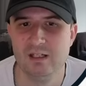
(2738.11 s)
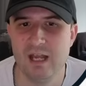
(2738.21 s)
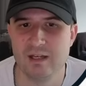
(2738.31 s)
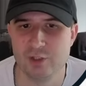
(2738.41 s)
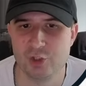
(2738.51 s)

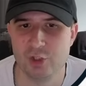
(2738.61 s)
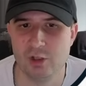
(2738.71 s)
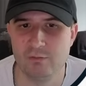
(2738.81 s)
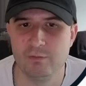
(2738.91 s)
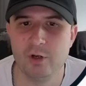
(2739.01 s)
And it's
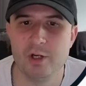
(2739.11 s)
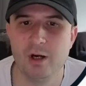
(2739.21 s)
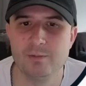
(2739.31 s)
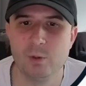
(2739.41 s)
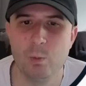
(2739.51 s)
shot right
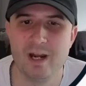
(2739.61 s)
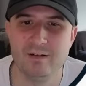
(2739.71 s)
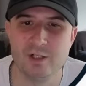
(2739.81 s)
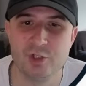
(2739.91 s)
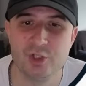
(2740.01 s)
up to where
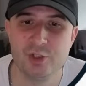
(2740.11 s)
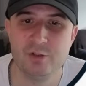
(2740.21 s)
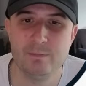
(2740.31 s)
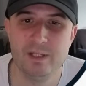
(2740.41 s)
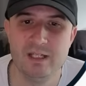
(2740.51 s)
it
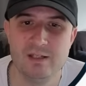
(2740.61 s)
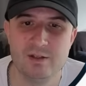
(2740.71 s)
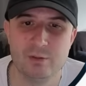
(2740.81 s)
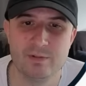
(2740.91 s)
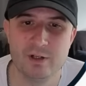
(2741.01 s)
should be, sort of